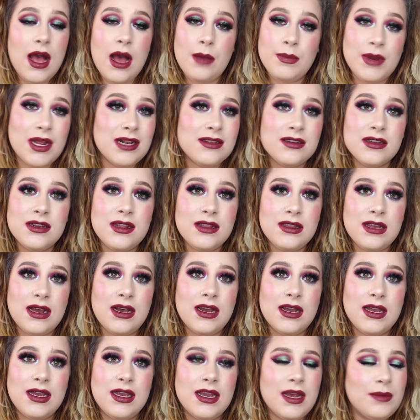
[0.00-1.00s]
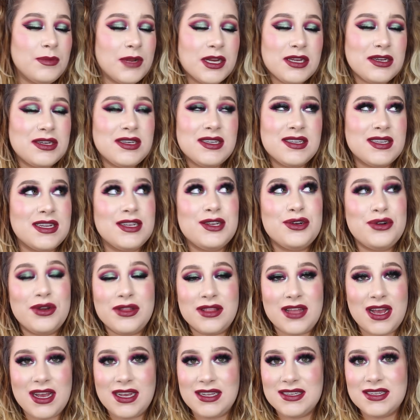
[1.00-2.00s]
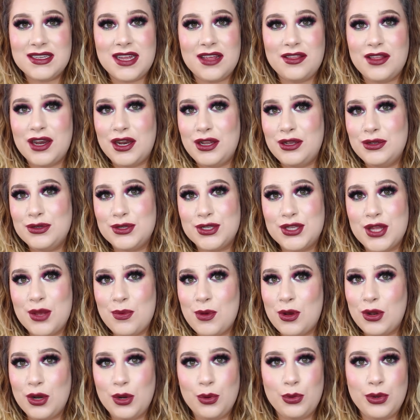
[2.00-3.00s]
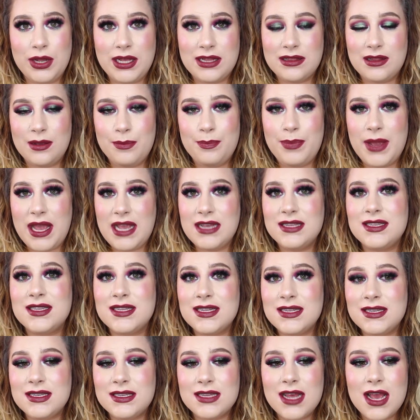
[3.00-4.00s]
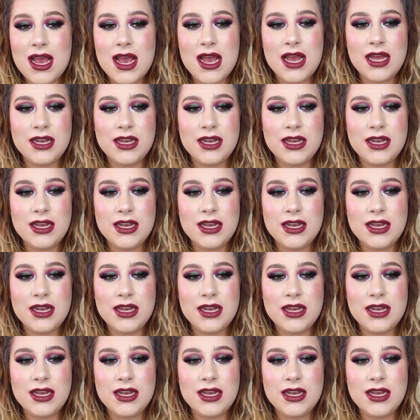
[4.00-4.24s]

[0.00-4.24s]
I'm not gonna lie, I'm not gonna sit here and lie and say that I use them on a weekly basis